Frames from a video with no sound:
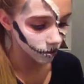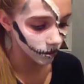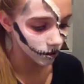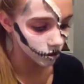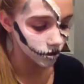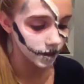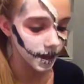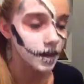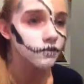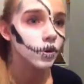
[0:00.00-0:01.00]
on and use a
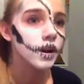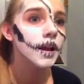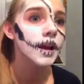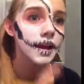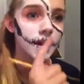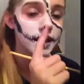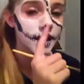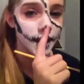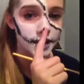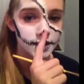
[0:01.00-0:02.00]
cake for it,
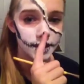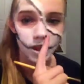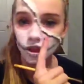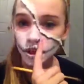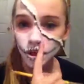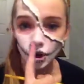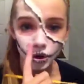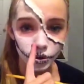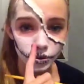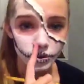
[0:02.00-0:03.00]
is the
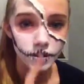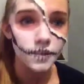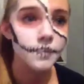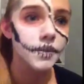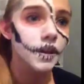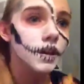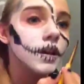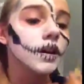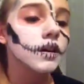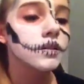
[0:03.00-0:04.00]
nose.
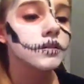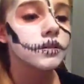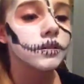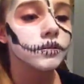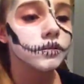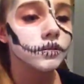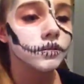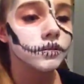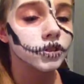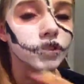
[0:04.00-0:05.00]
So,
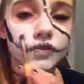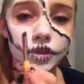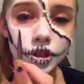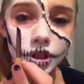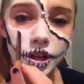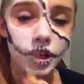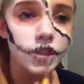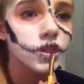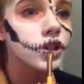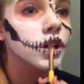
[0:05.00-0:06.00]
just for a
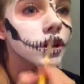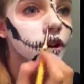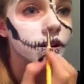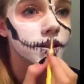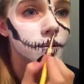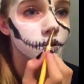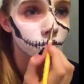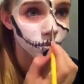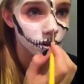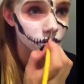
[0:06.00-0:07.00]
change, same with your
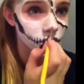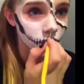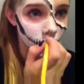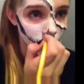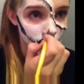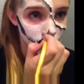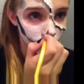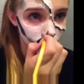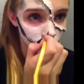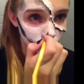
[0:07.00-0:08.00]
brush,
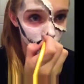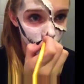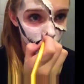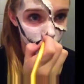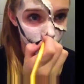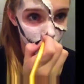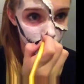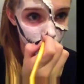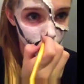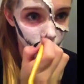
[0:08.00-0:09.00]
you're going to come up